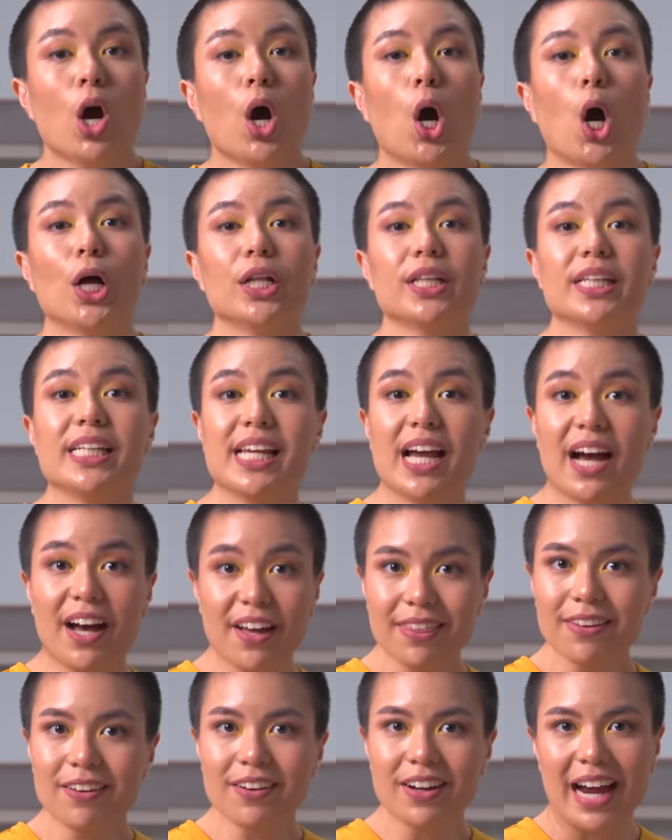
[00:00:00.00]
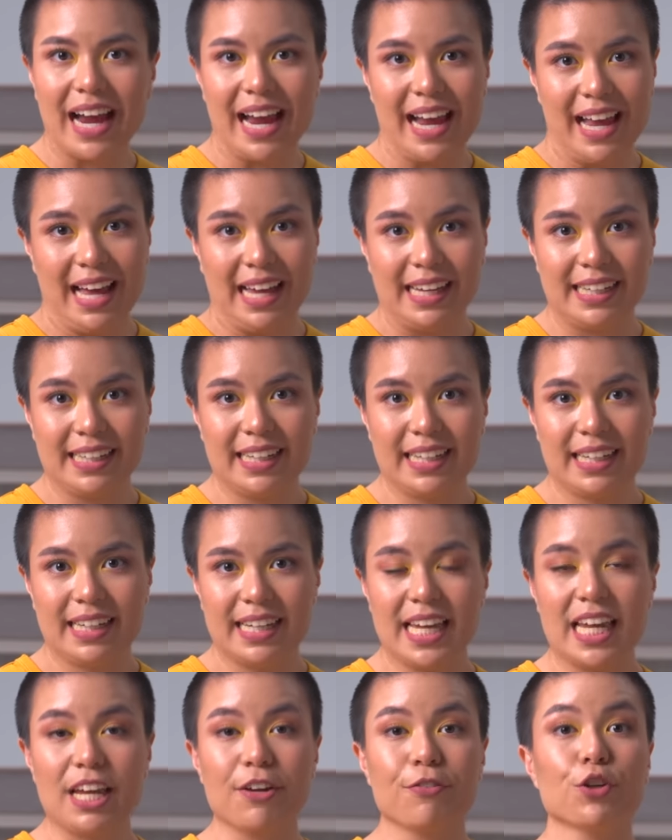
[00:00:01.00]
On the other hand,
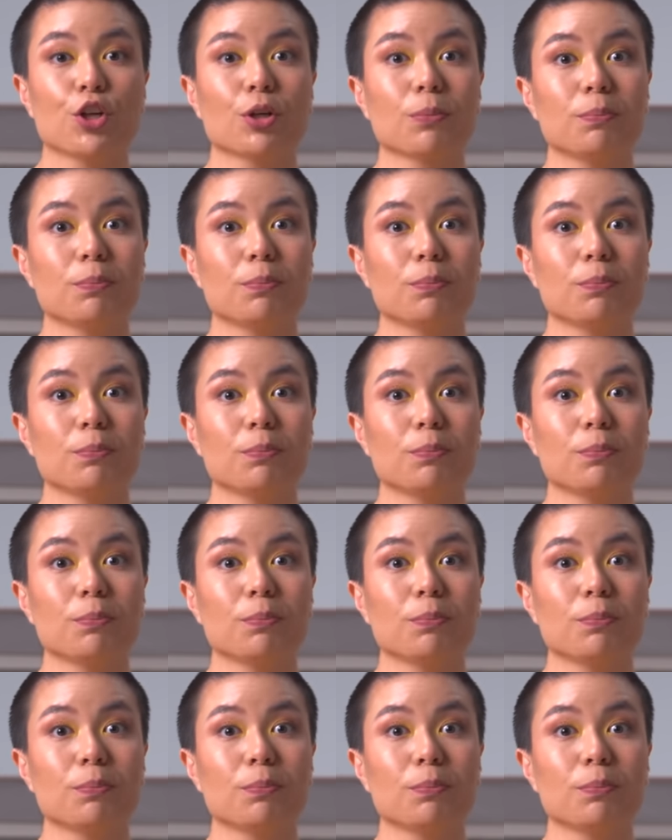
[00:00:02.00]
if your